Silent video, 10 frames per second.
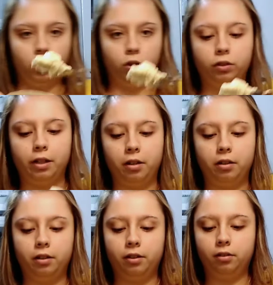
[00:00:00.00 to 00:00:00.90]
Roll it around
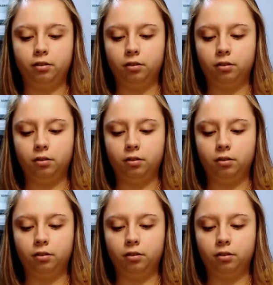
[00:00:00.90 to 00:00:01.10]
in there.